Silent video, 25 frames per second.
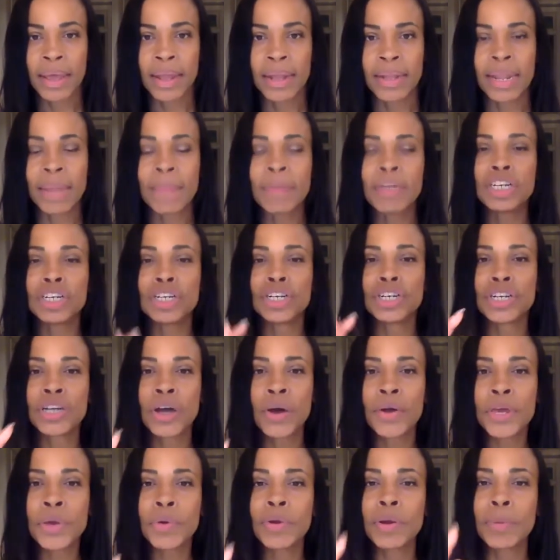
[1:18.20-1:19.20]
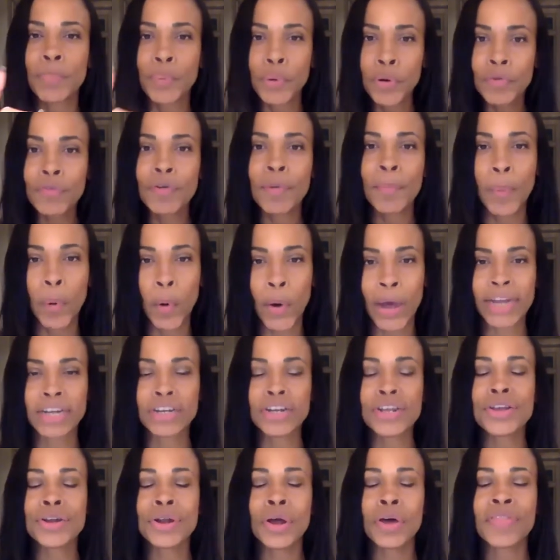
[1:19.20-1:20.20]
Let me just show you and prove a point.
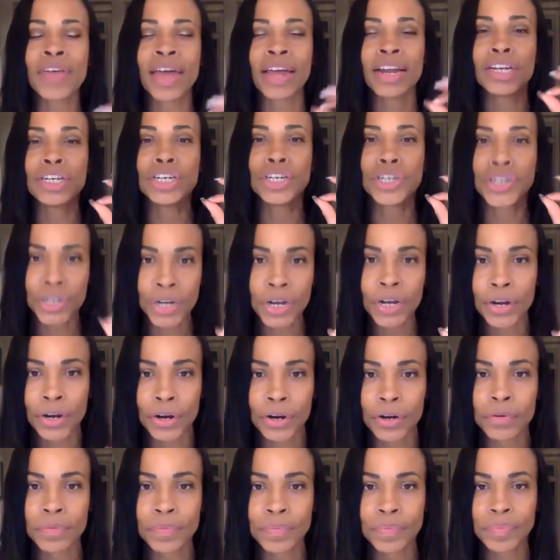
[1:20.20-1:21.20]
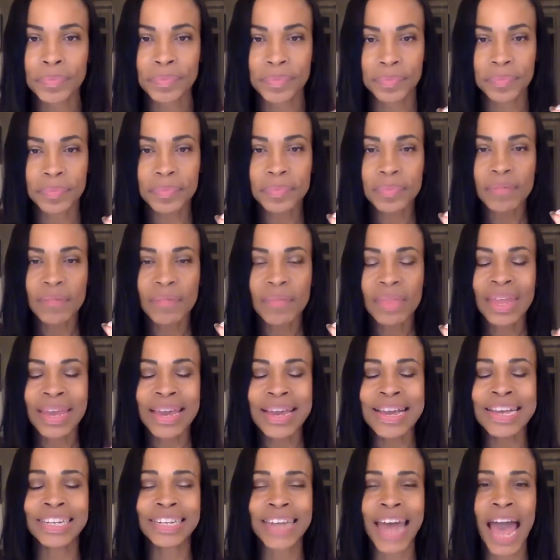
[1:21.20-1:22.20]
Do you know that sugar
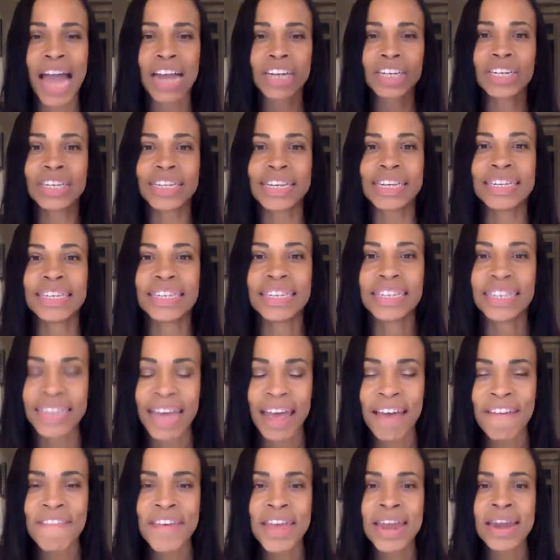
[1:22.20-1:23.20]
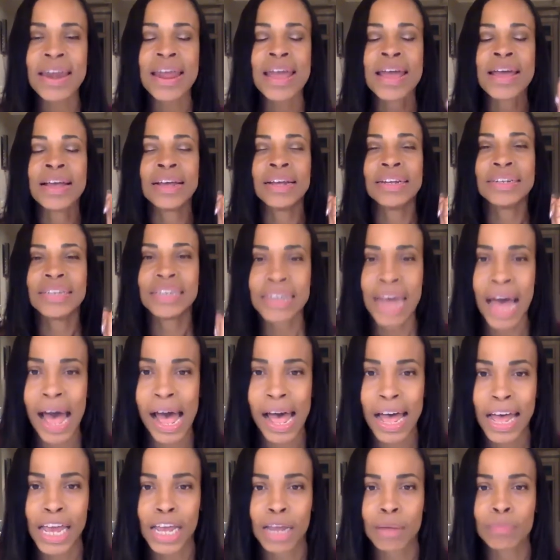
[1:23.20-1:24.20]
is actually seven
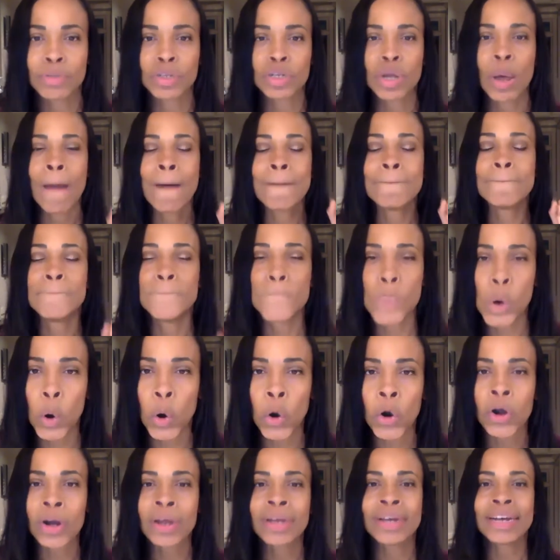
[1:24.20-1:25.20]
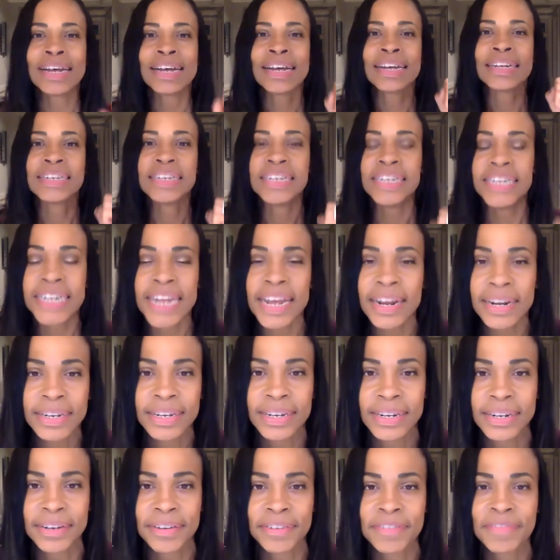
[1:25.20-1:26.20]
times more
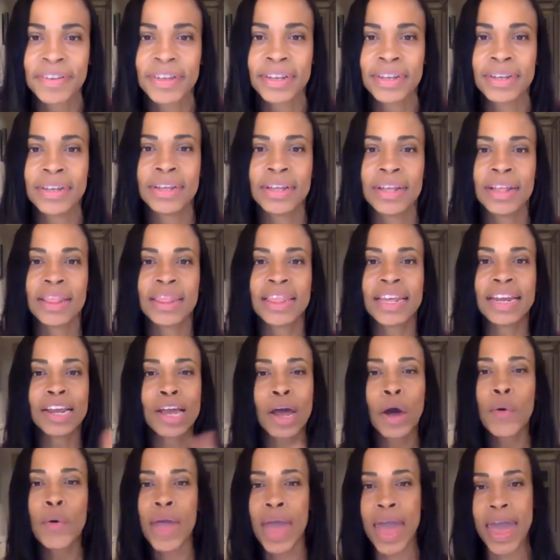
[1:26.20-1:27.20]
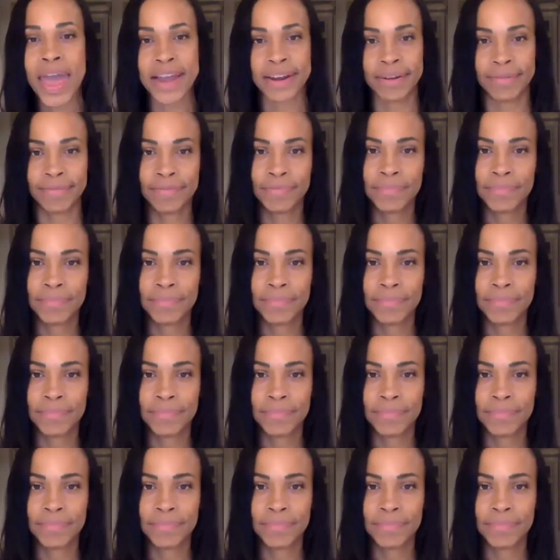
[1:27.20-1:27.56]
addictive than cocaine?